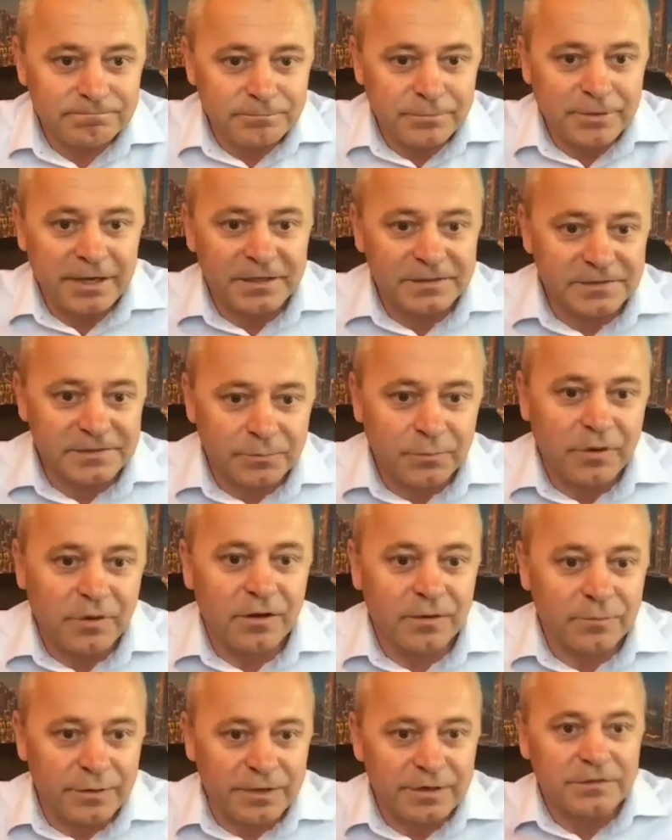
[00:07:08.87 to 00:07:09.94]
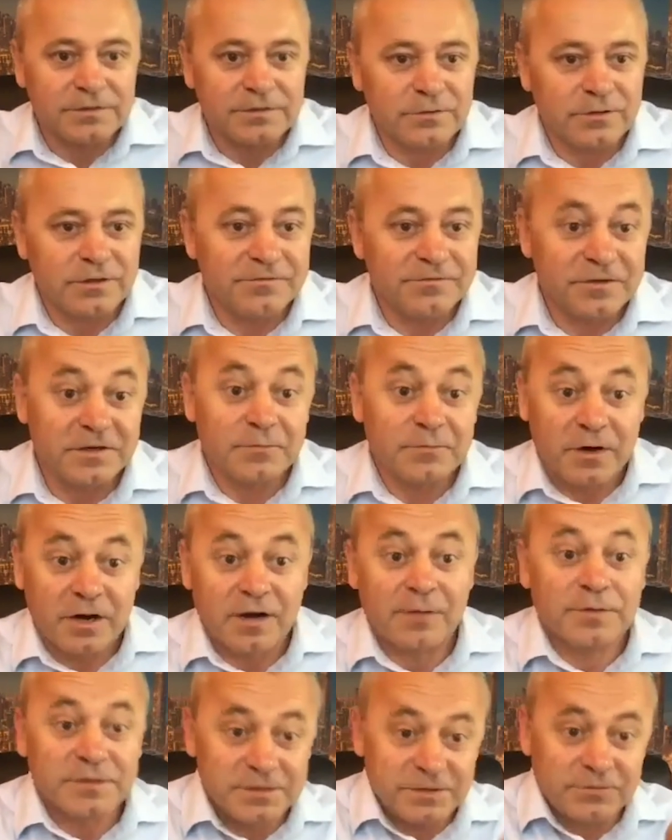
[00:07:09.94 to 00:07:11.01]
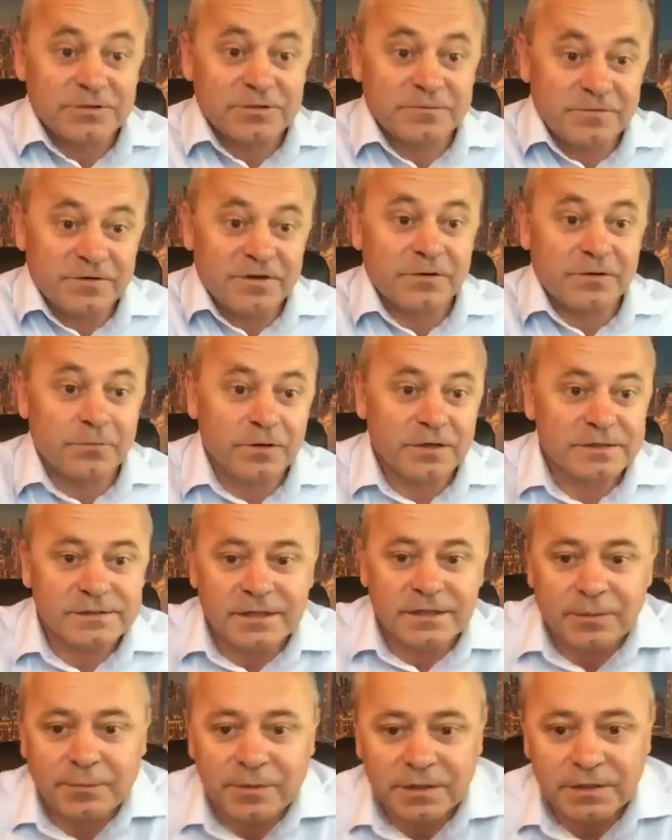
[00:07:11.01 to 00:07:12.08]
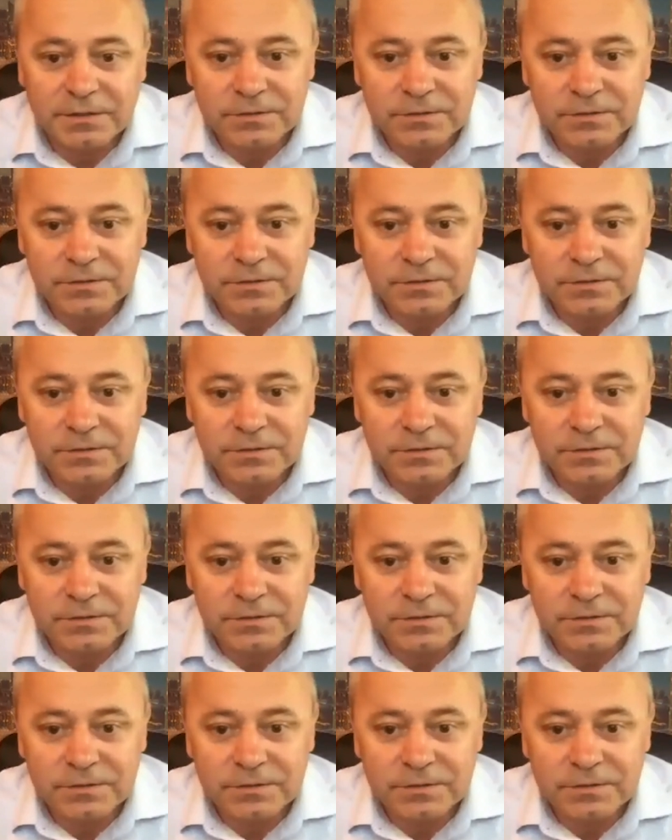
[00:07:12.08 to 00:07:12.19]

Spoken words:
paid in bulk, but also lived in apartments that was very well segmented.